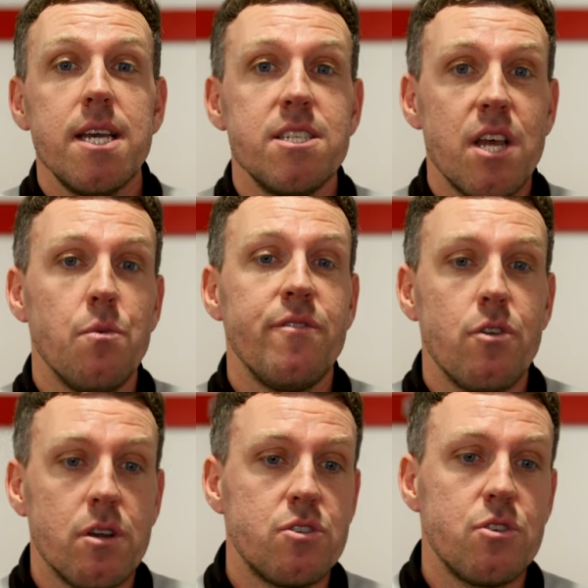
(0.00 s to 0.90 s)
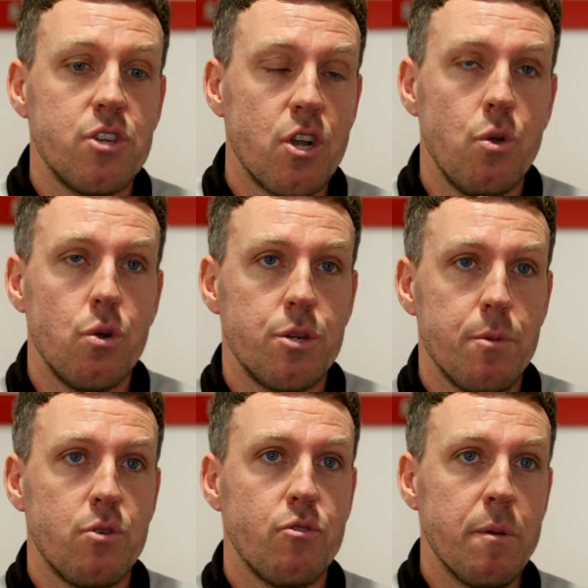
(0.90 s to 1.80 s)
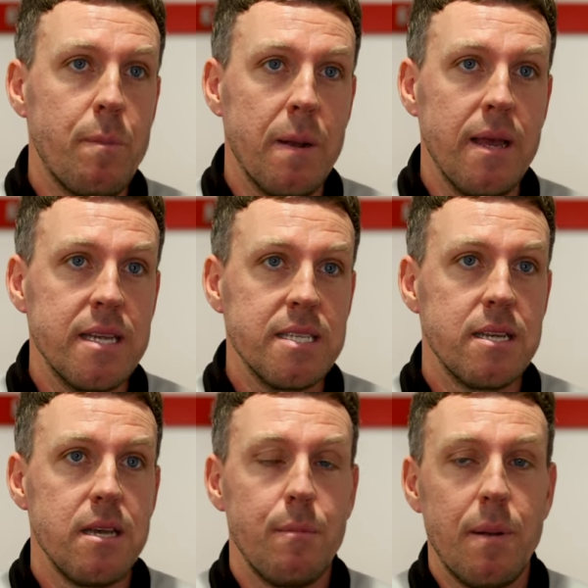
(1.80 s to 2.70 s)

is that we've got such a coachable group of players,